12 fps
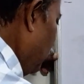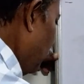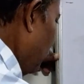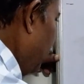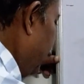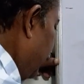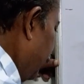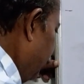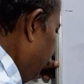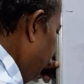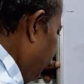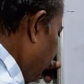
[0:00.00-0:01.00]
So
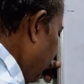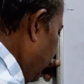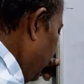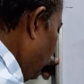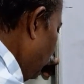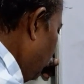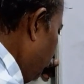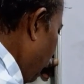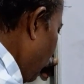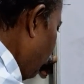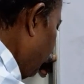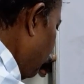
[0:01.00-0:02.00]
here e to the
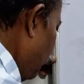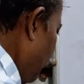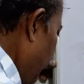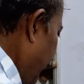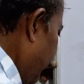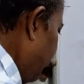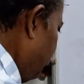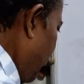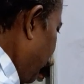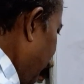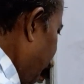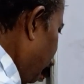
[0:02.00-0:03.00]
power of 2x
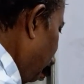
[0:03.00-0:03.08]
minus